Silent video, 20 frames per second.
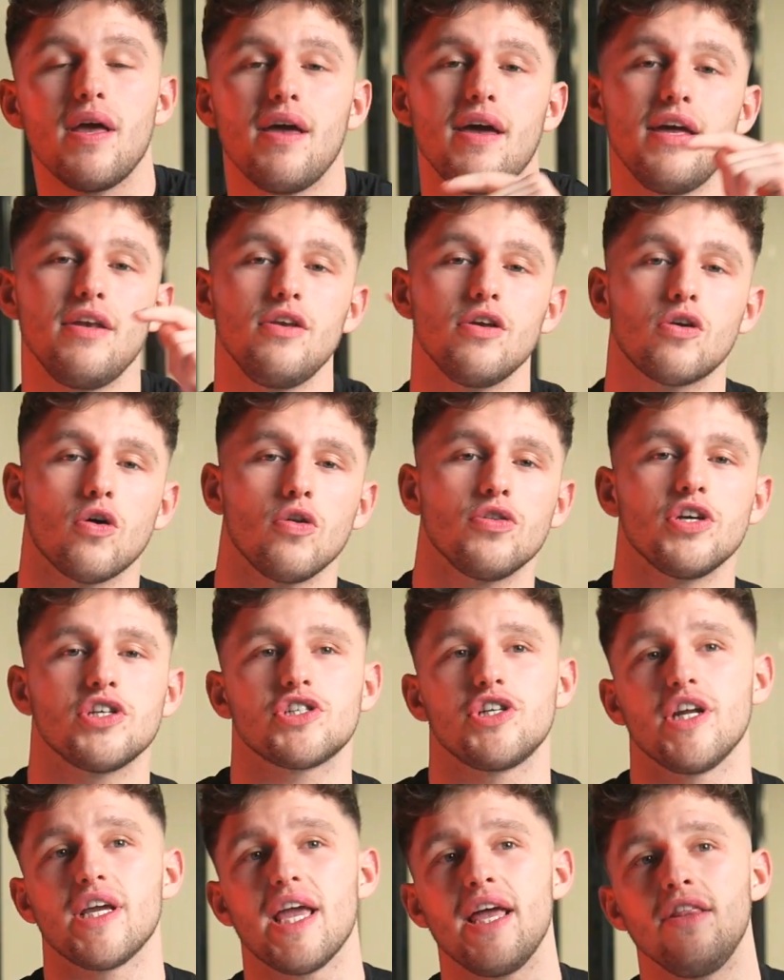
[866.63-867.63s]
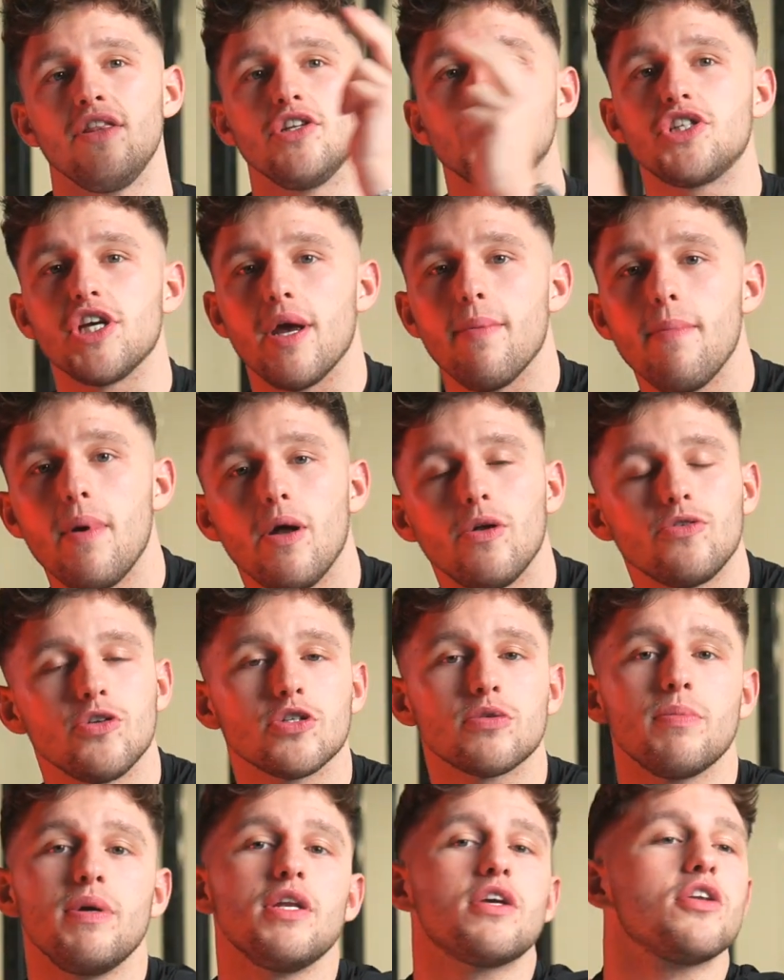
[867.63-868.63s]
in your conditioning in the gym
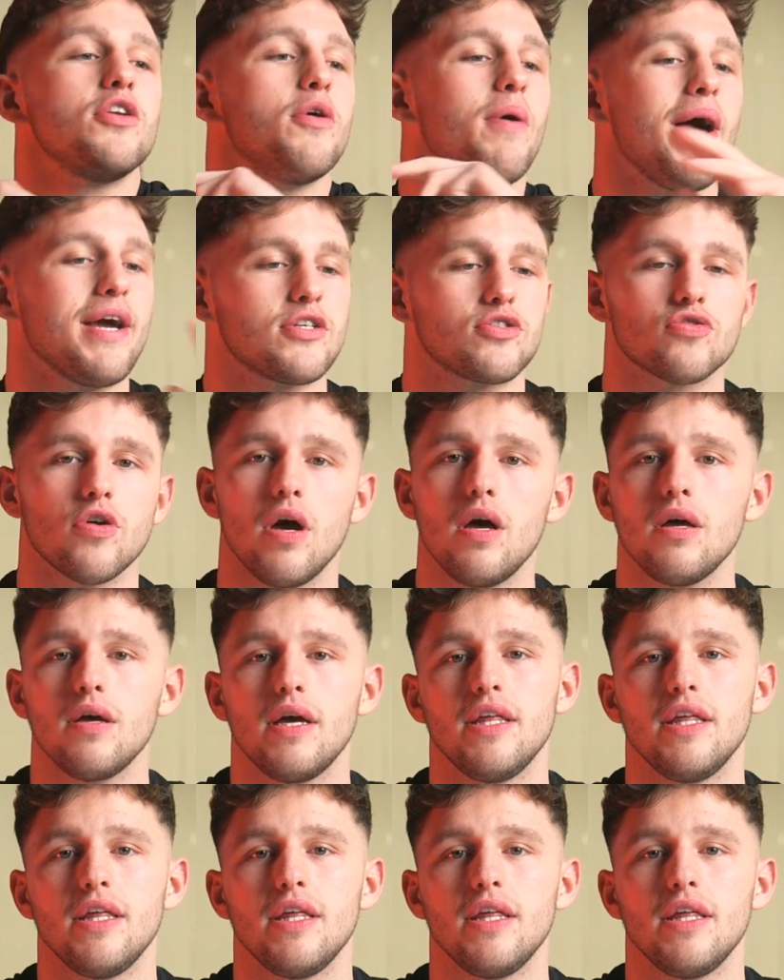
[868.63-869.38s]
doesn't mean you can do extra